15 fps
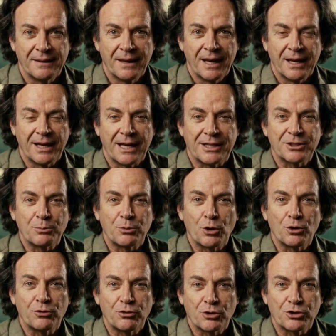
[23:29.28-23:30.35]
And that's a
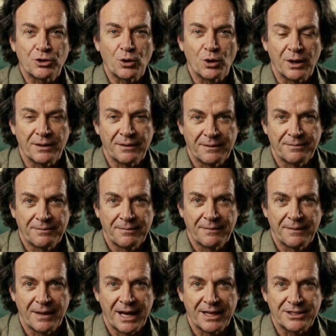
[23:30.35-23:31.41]
beautiful thought.
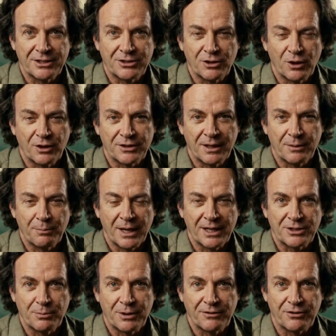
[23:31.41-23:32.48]
That's a thought that
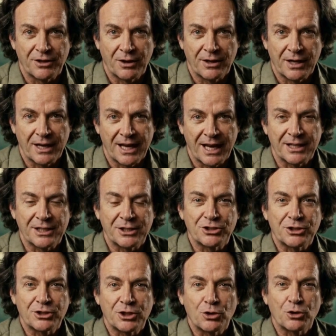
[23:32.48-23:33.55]
makes me feel connected
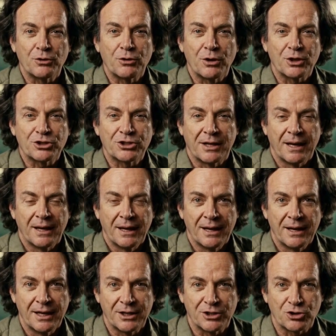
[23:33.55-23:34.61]
to the universe
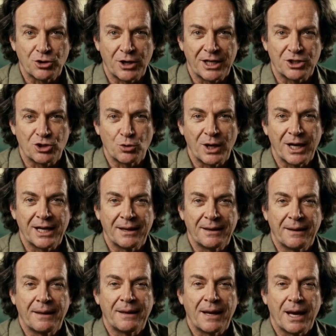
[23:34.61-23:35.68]
in a strange way.
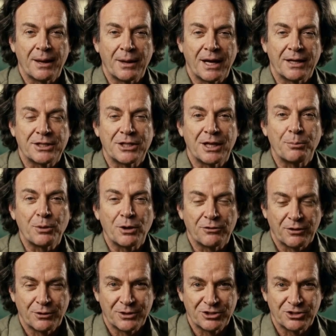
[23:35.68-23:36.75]
I'm not separate
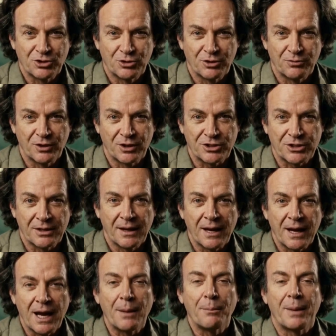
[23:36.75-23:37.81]
from this universe.
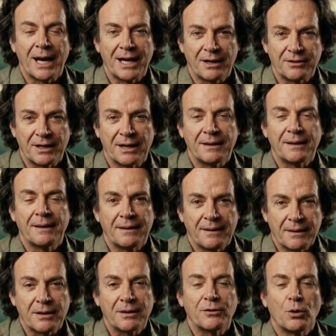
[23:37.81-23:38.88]
I'm made of it.
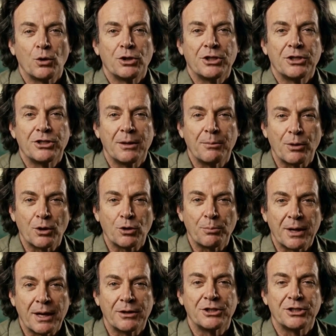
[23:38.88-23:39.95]
The forces that build
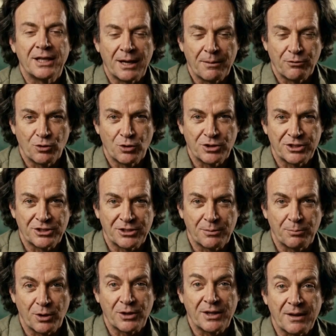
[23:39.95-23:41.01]
me are the same forces that
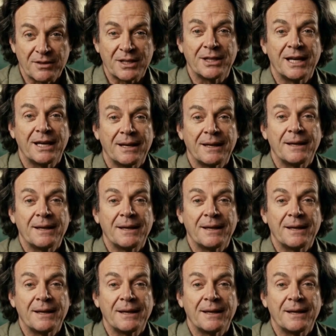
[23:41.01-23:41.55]
build everything.